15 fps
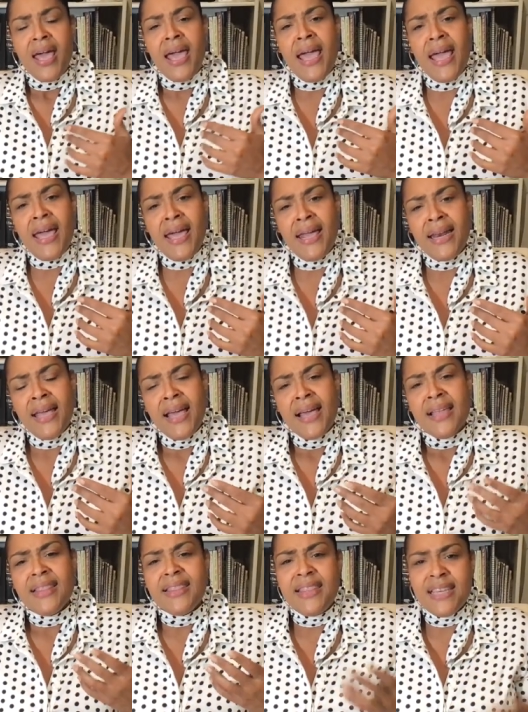and
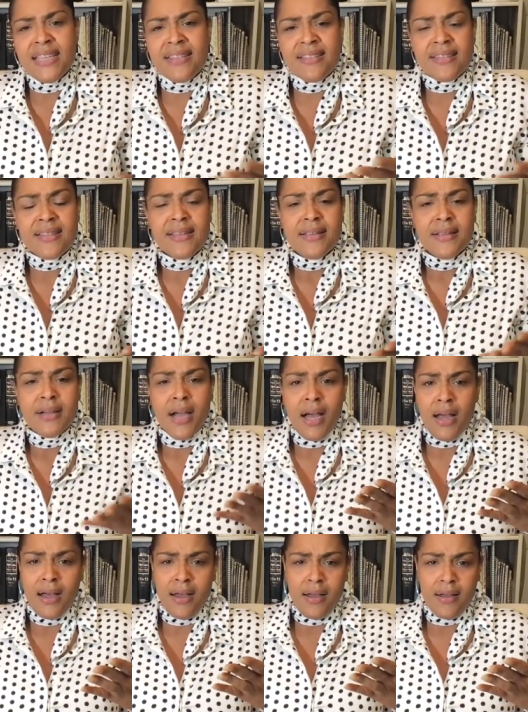this
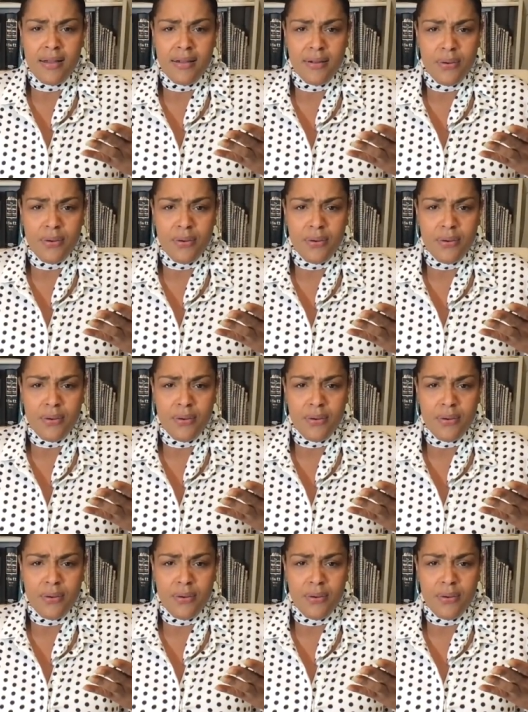uh,